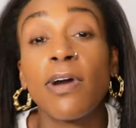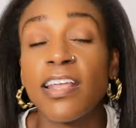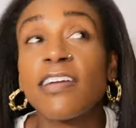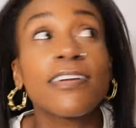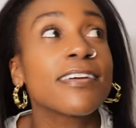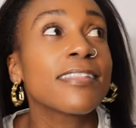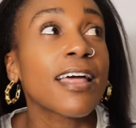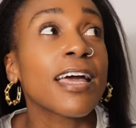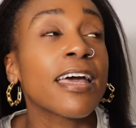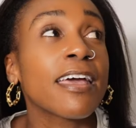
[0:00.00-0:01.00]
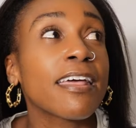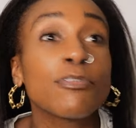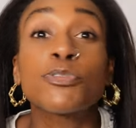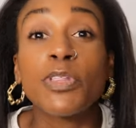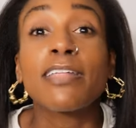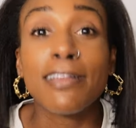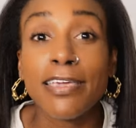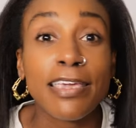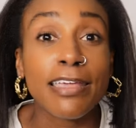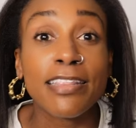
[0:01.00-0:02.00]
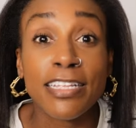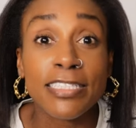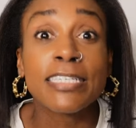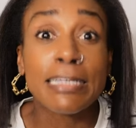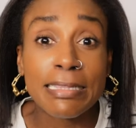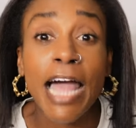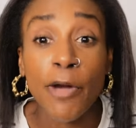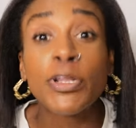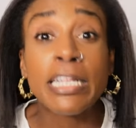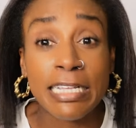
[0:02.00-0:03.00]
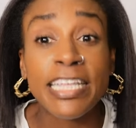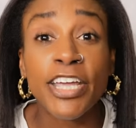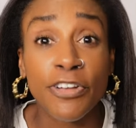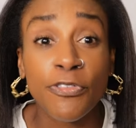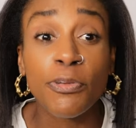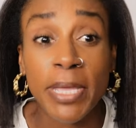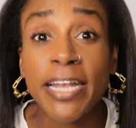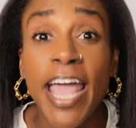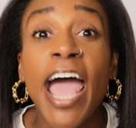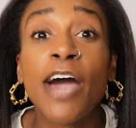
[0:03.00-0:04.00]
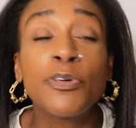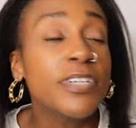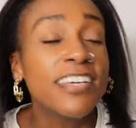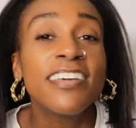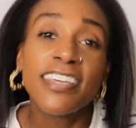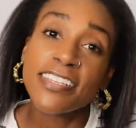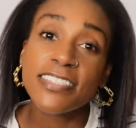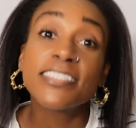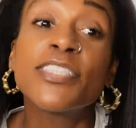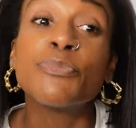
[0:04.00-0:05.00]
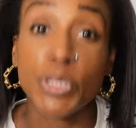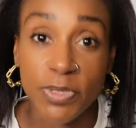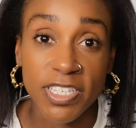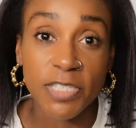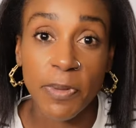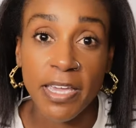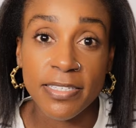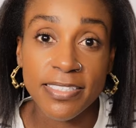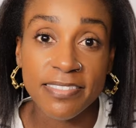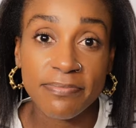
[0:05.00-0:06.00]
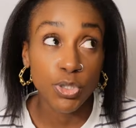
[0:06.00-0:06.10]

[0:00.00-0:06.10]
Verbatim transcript: One area that I was really lucky in that's loud and clear for me now is the music space.